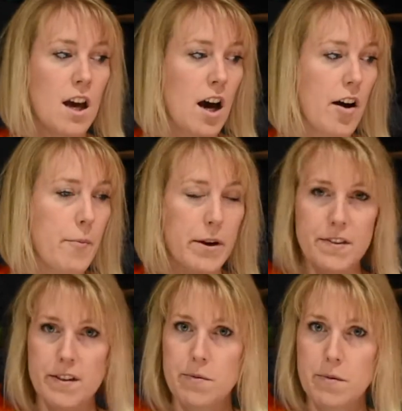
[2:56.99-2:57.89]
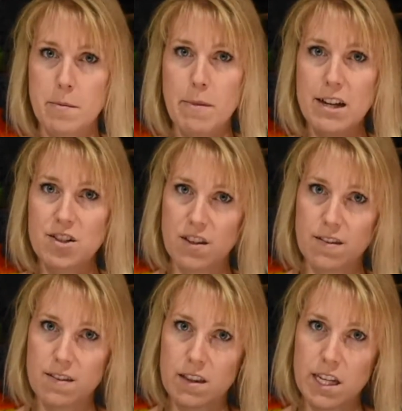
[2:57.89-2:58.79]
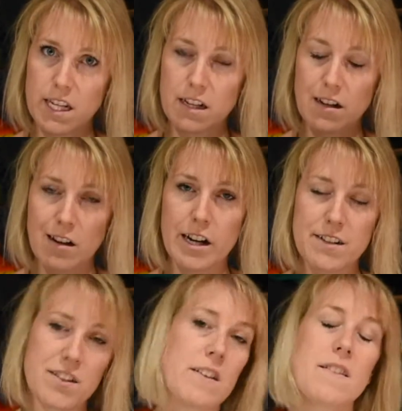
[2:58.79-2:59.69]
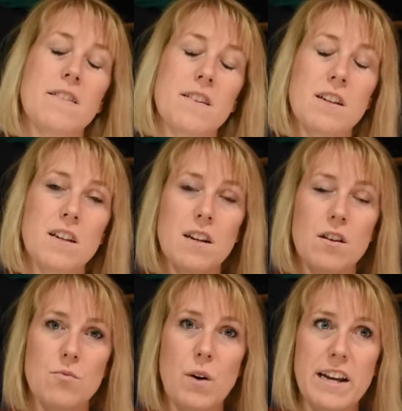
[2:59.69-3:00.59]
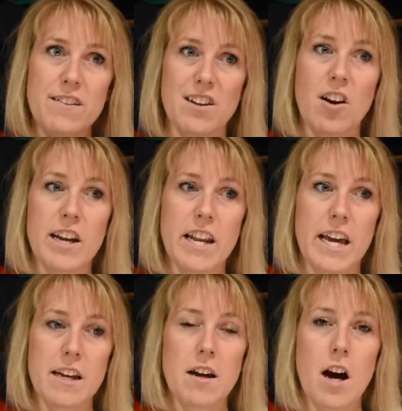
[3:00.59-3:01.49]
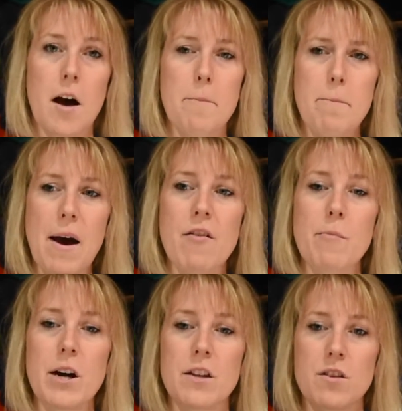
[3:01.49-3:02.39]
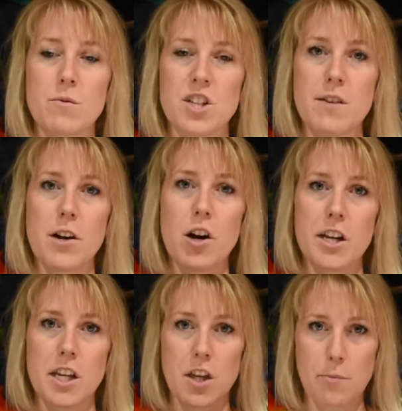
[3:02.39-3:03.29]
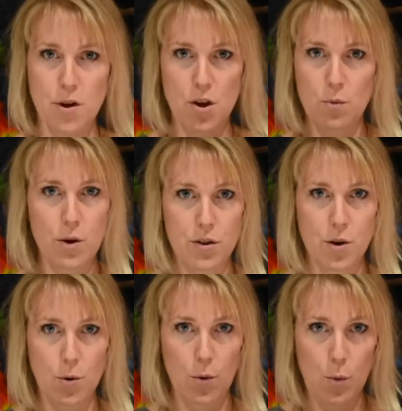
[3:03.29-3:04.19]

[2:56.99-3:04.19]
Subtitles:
Aside from the mesh, this is the lightest weight lining. Bear in mind that whichever lining you put with your